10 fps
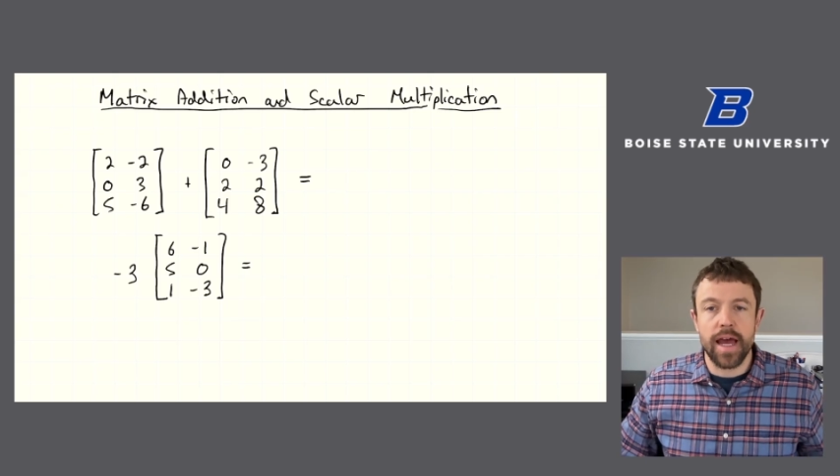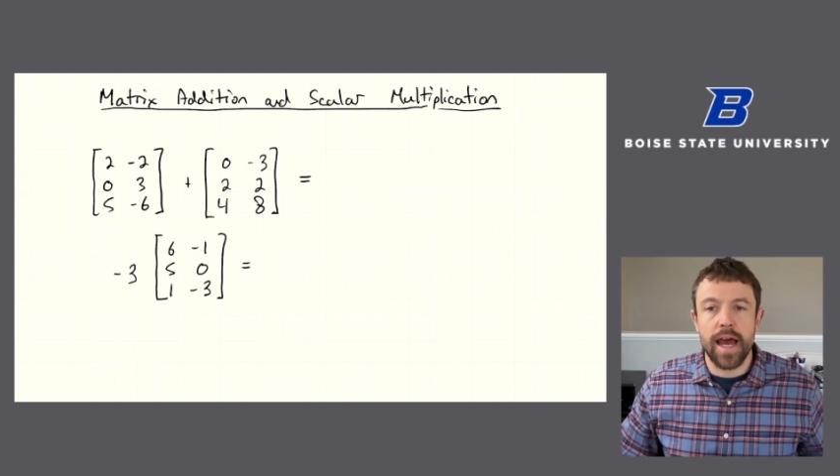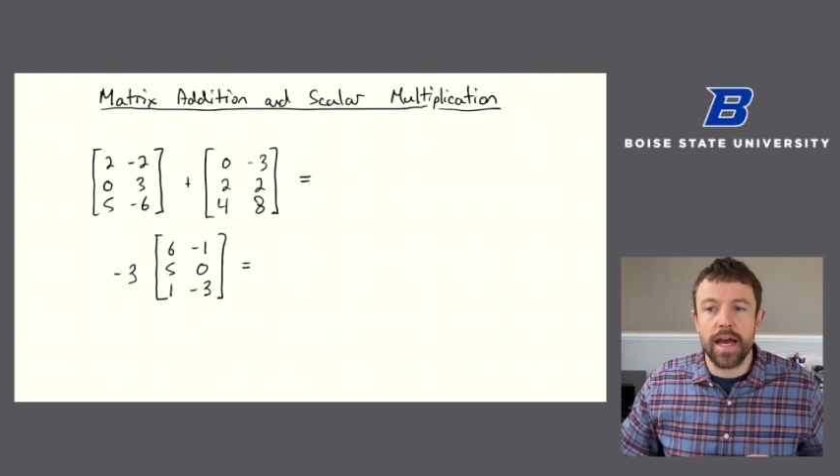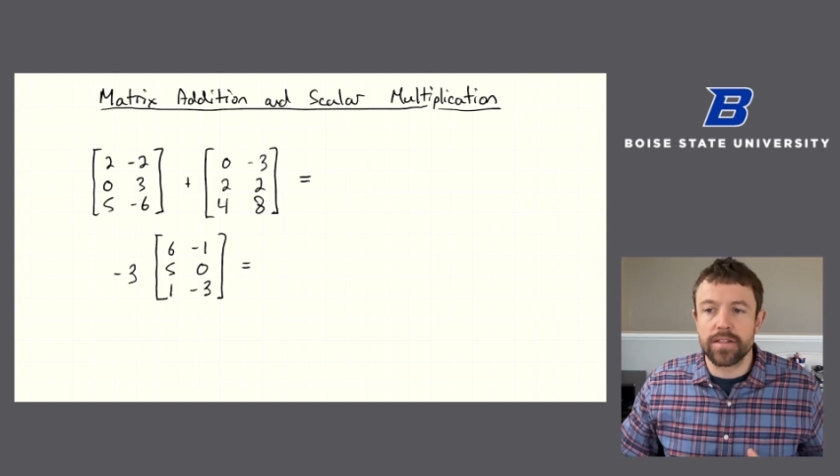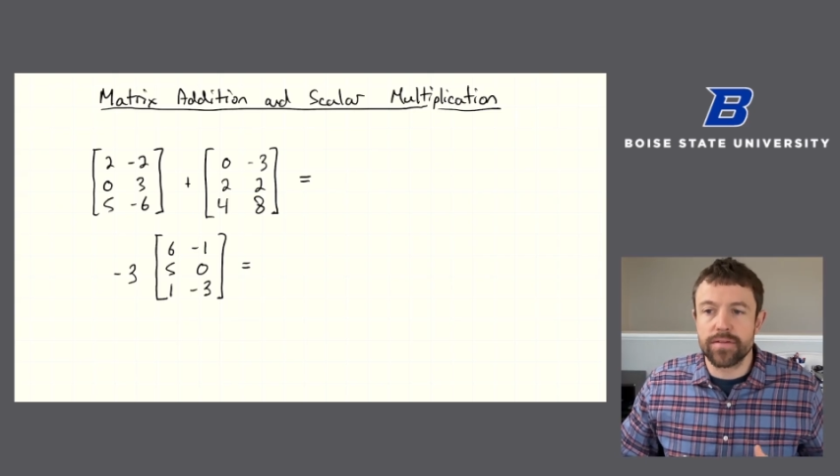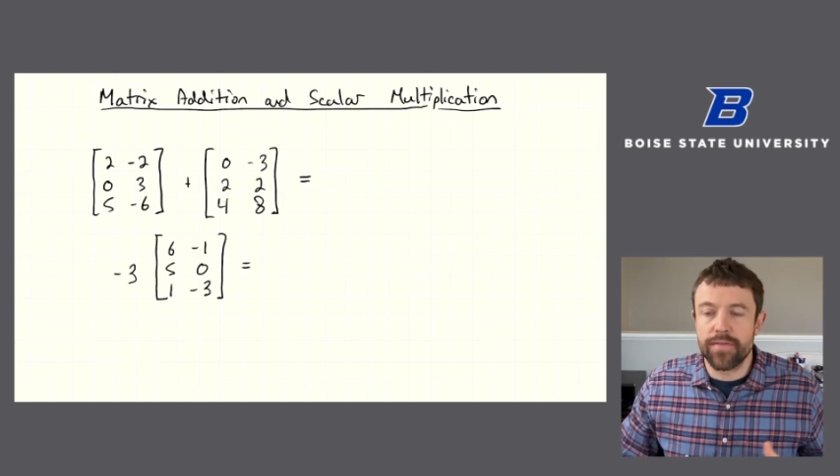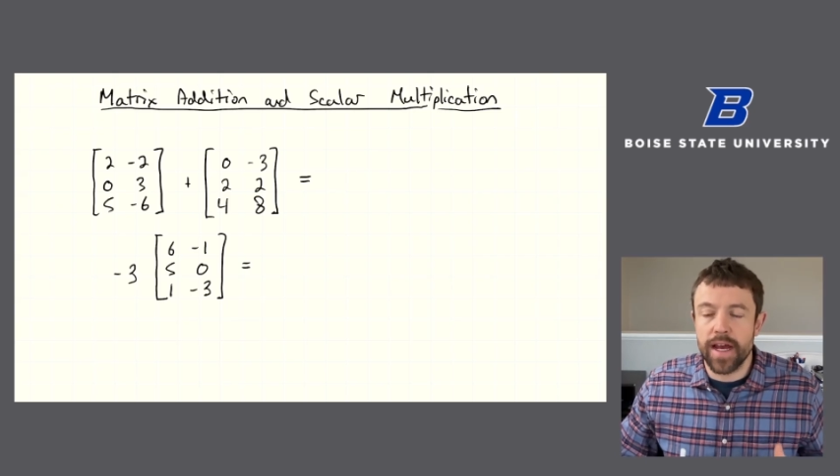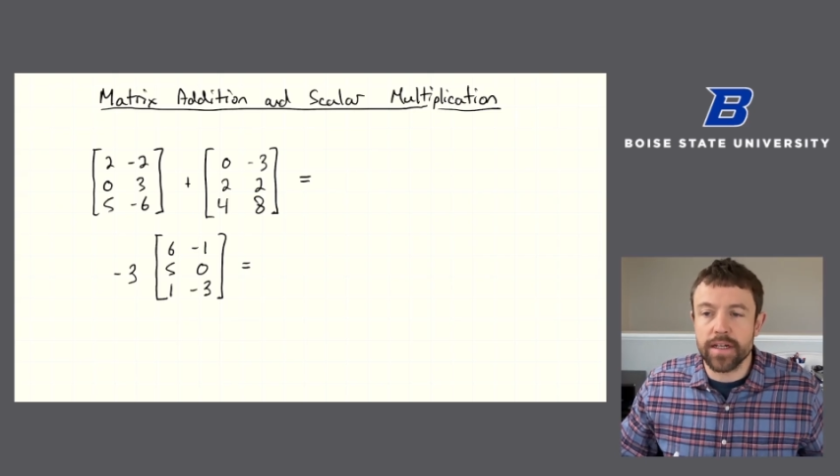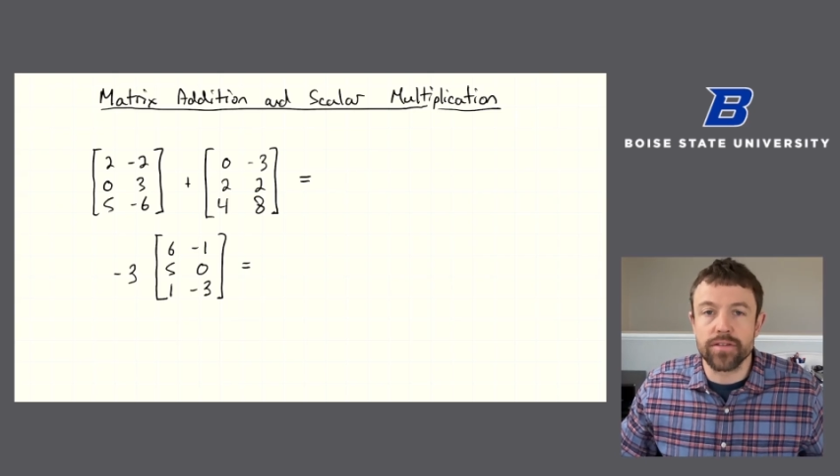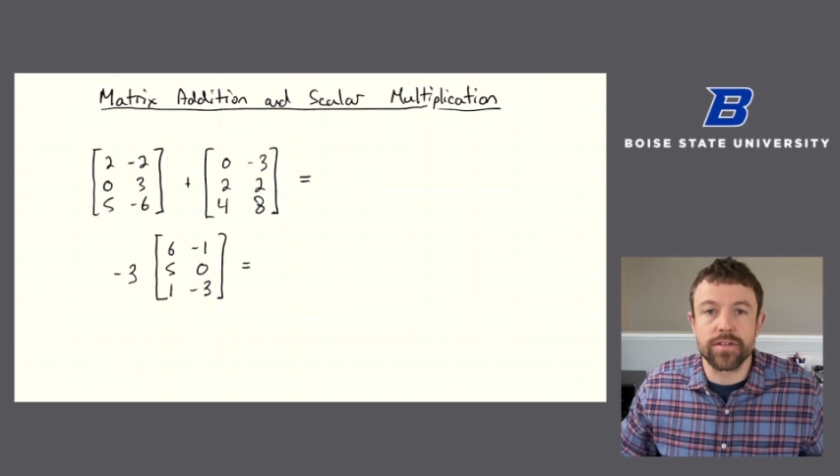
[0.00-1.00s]
as
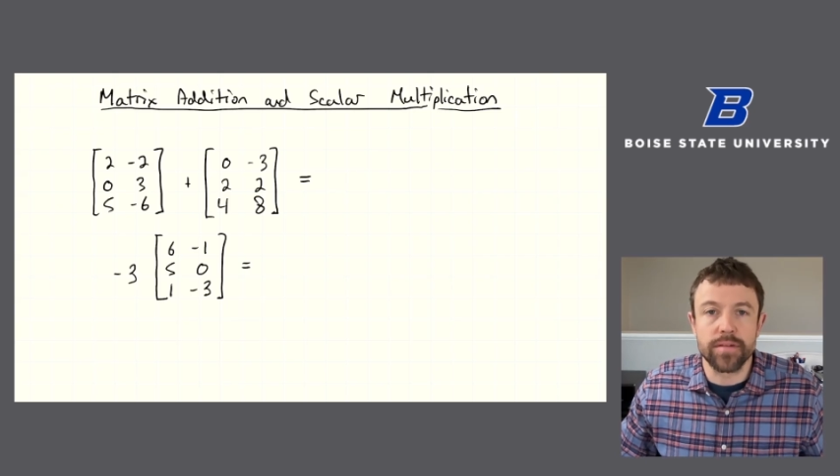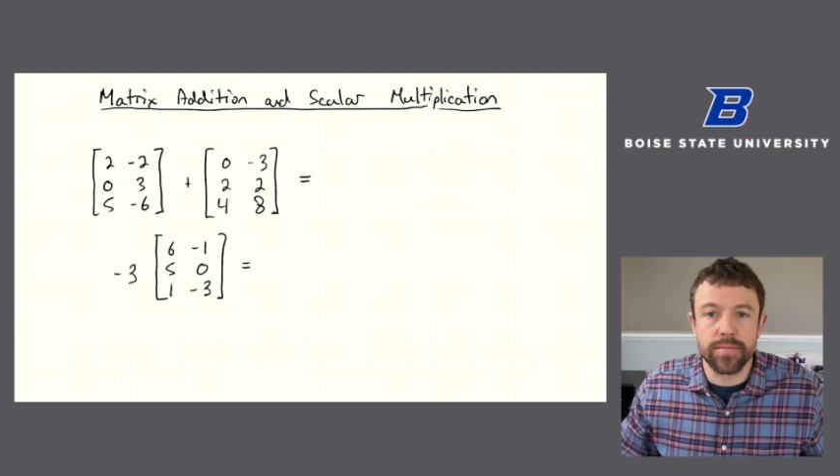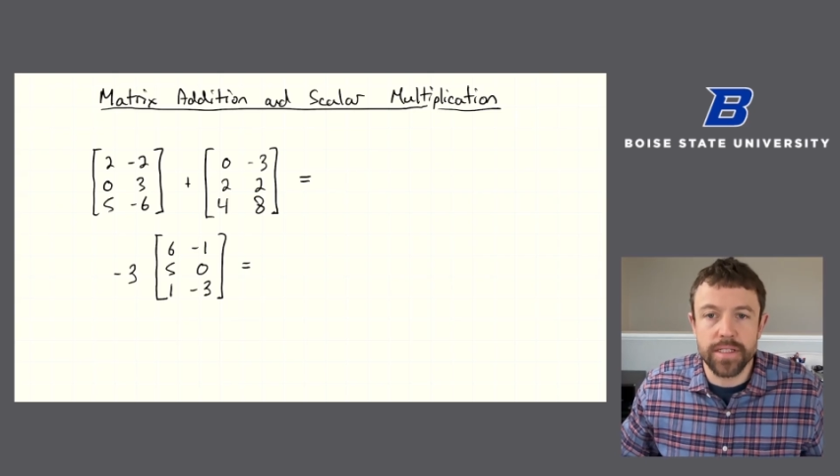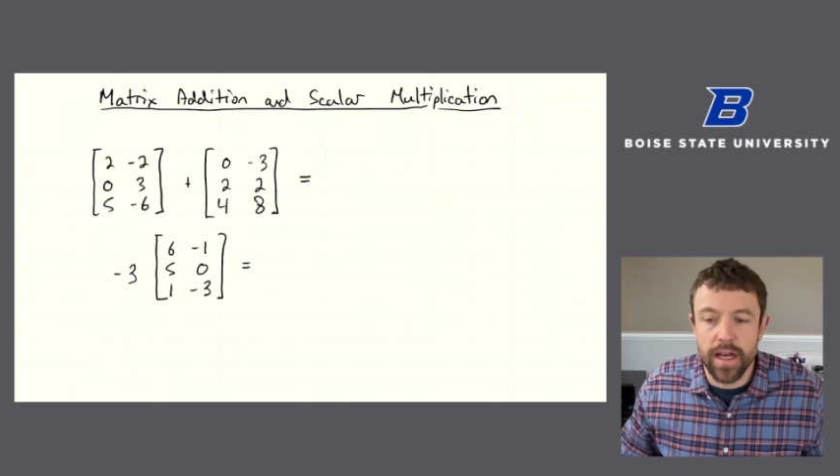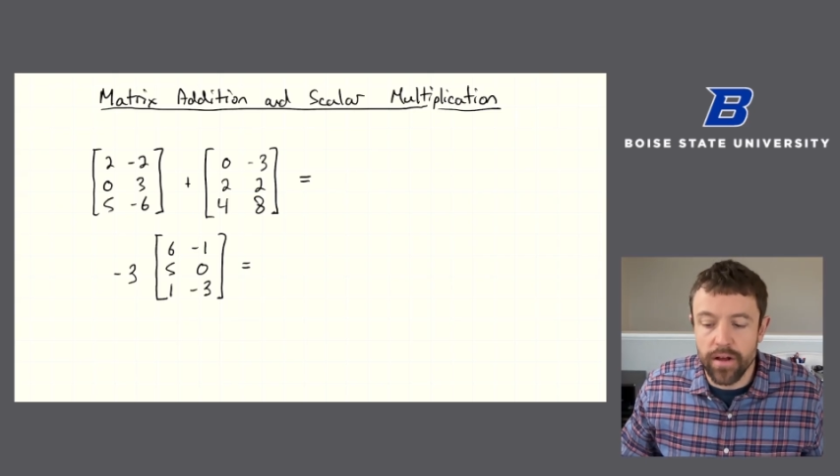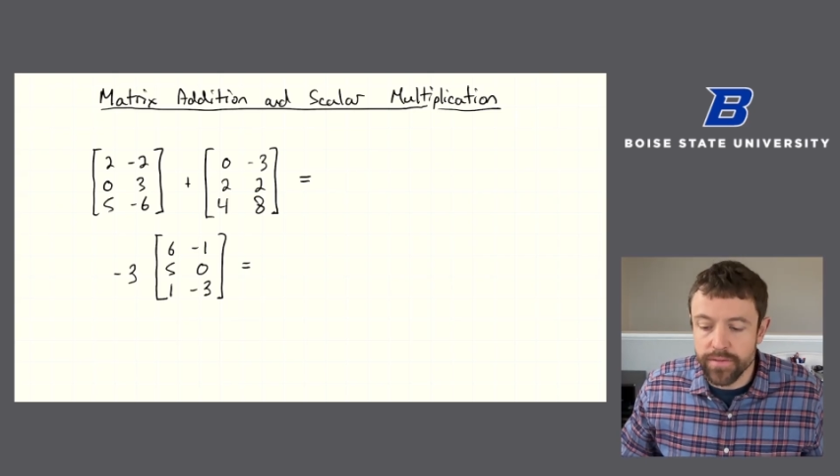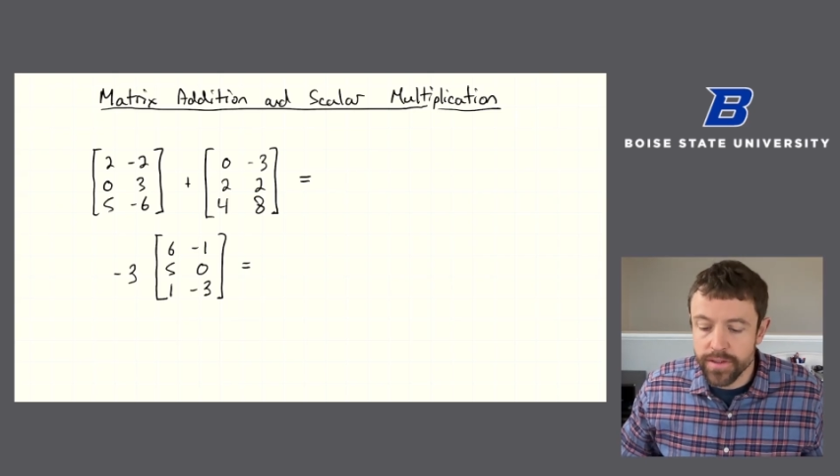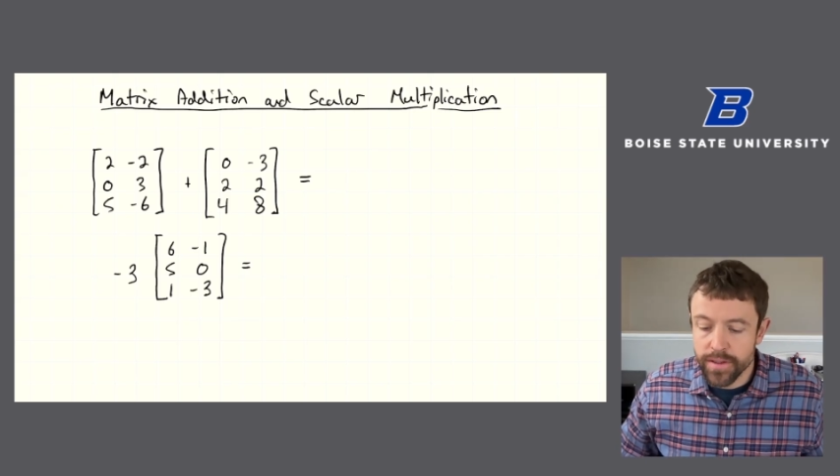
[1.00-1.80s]
vectors themselves.